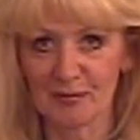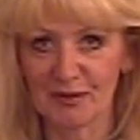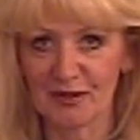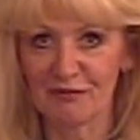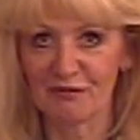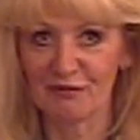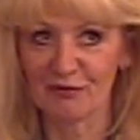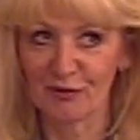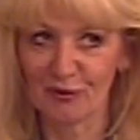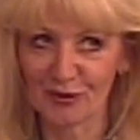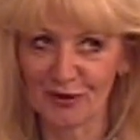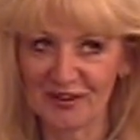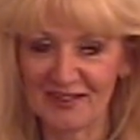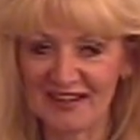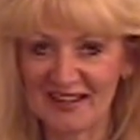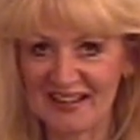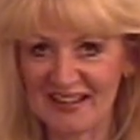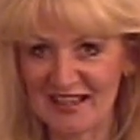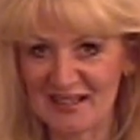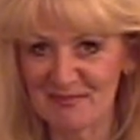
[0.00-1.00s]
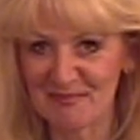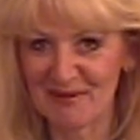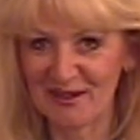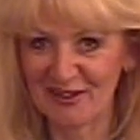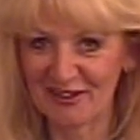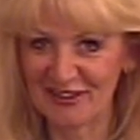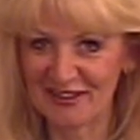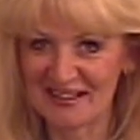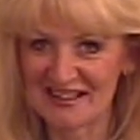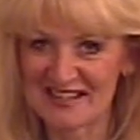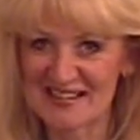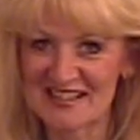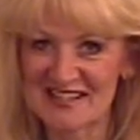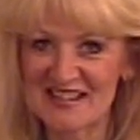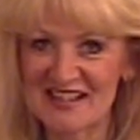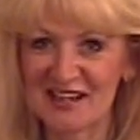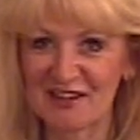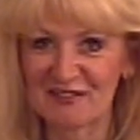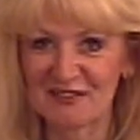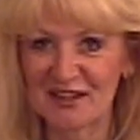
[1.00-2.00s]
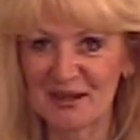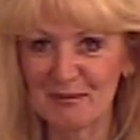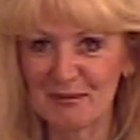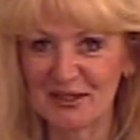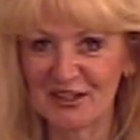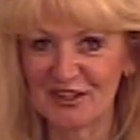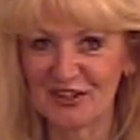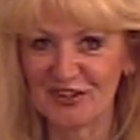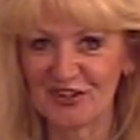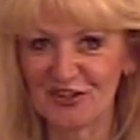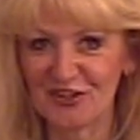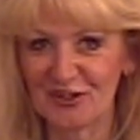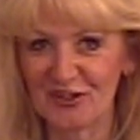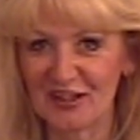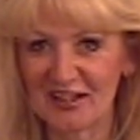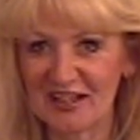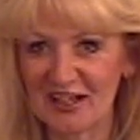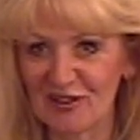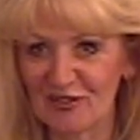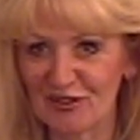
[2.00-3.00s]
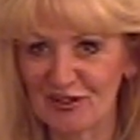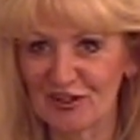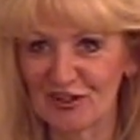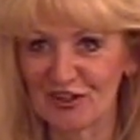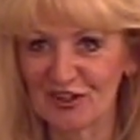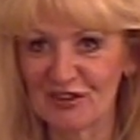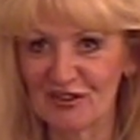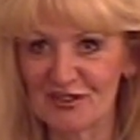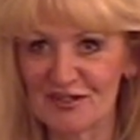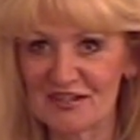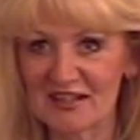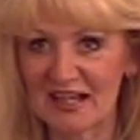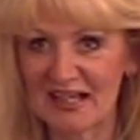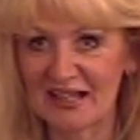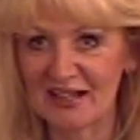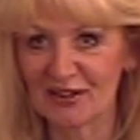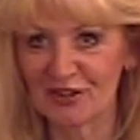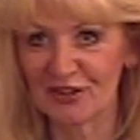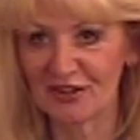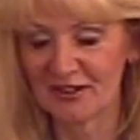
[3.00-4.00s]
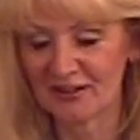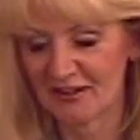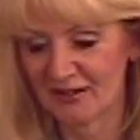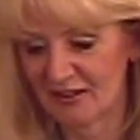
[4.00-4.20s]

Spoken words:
before they get married instead of coming to the counselor years later,